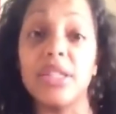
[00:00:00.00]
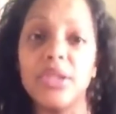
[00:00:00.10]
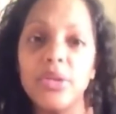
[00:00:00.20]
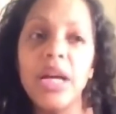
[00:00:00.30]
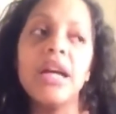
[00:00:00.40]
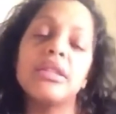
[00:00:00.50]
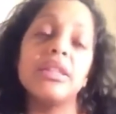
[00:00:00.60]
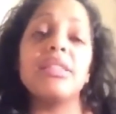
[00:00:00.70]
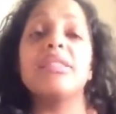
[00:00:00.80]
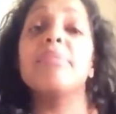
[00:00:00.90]
to you, then
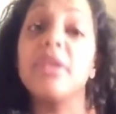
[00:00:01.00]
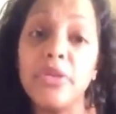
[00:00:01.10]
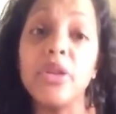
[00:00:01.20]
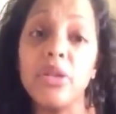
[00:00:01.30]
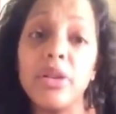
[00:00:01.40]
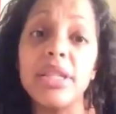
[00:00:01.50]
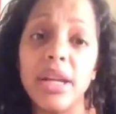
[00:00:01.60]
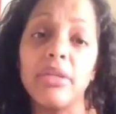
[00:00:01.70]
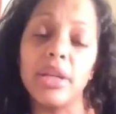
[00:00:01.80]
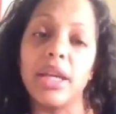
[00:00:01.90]
that's something for you to
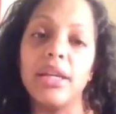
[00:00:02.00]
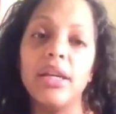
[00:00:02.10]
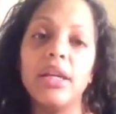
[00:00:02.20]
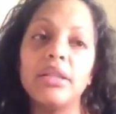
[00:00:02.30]
interrogate.